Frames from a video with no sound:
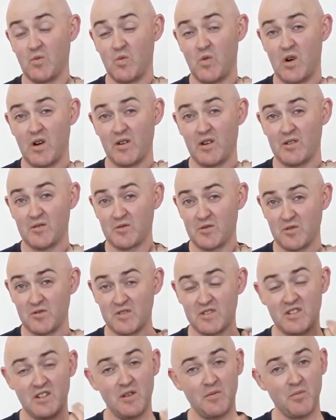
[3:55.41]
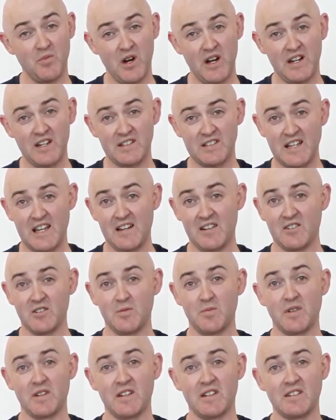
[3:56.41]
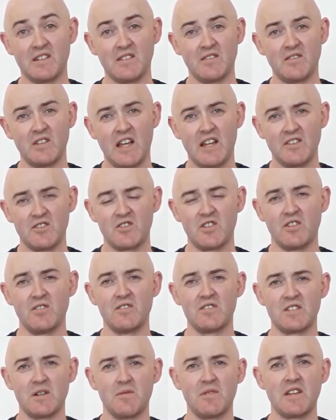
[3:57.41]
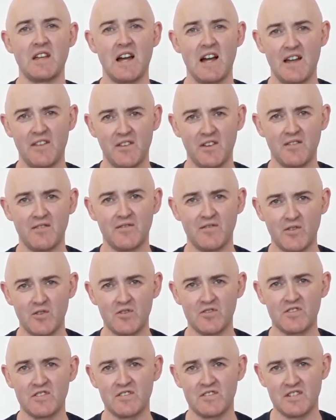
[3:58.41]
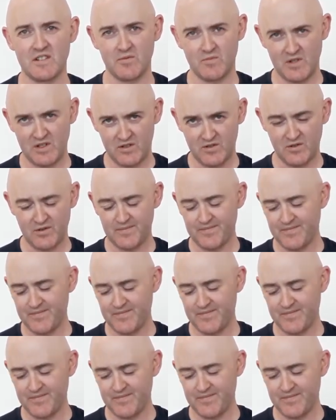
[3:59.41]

what I'll do is kind of break it down a little bit and show you some of the other versions that we do.